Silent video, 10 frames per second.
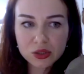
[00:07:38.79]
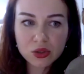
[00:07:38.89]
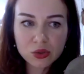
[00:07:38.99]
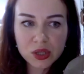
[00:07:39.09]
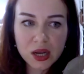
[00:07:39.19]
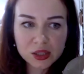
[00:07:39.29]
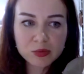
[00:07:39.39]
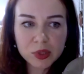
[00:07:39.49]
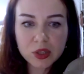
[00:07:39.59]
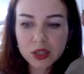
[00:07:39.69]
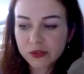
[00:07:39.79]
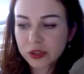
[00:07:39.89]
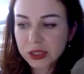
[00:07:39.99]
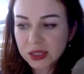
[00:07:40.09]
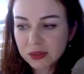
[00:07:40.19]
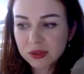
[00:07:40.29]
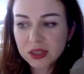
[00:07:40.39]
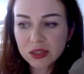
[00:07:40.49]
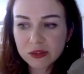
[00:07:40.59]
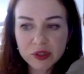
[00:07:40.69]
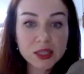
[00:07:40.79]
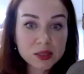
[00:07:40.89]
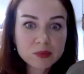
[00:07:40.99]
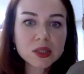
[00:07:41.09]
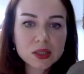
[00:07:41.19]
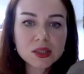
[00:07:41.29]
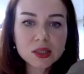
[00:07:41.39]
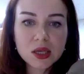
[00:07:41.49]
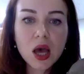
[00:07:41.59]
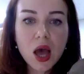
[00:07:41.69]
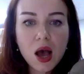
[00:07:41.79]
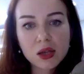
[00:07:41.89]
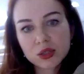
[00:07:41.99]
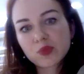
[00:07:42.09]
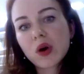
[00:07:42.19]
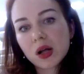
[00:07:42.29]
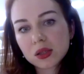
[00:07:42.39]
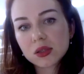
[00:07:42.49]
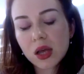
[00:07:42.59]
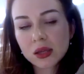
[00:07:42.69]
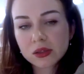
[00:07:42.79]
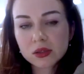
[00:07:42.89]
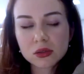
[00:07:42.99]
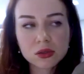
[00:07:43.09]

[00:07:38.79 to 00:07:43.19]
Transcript: So there has to be a lot of creativity and flexibility as well, and